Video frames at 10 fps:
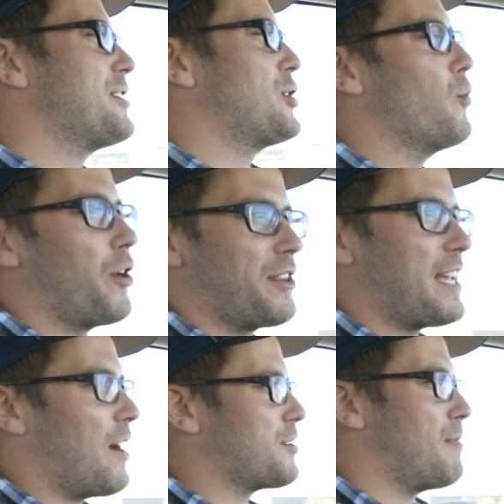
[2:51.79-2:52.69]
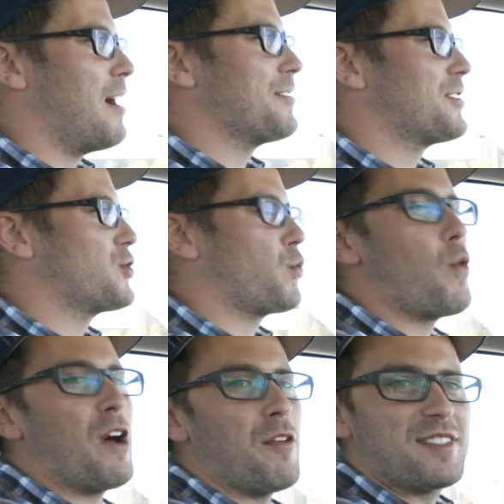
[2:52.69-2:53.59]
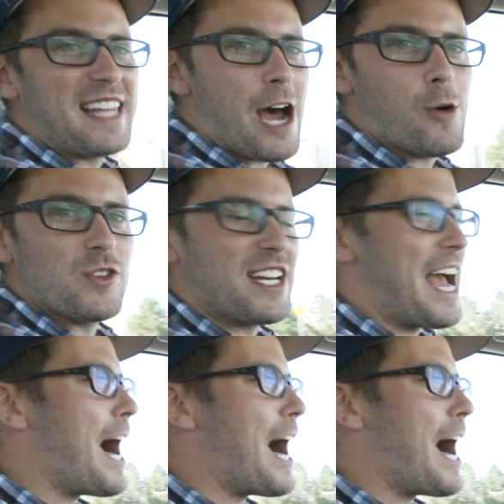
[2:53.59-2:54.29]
200,000 miles, that's 12,000